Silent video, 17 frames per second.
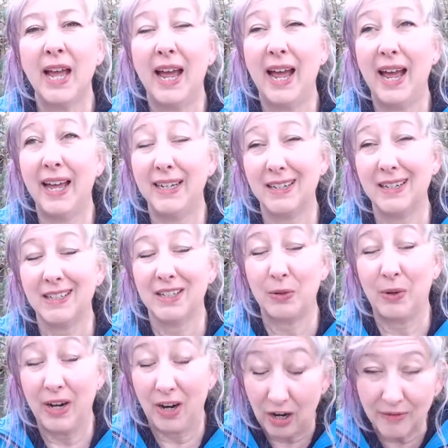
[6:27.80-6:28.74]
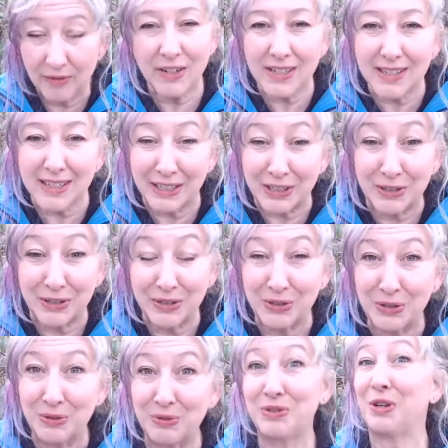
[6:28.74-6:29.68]
and so I obviously couldn't
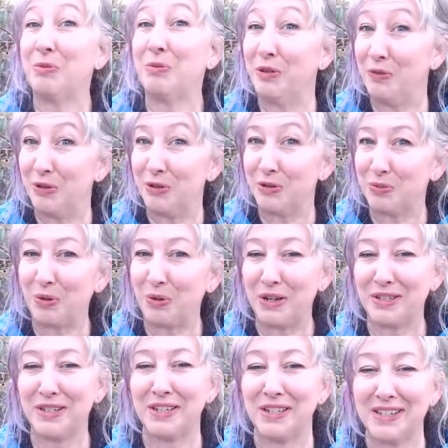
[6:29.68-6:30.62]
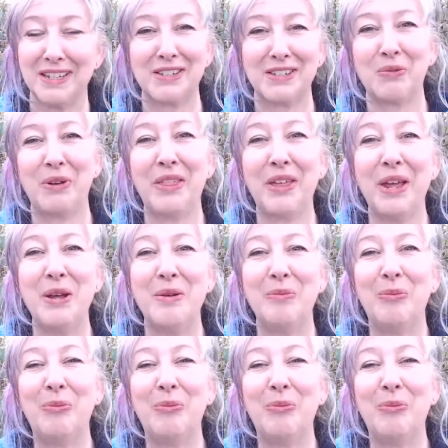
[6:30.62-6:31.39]
do some of those processes with him,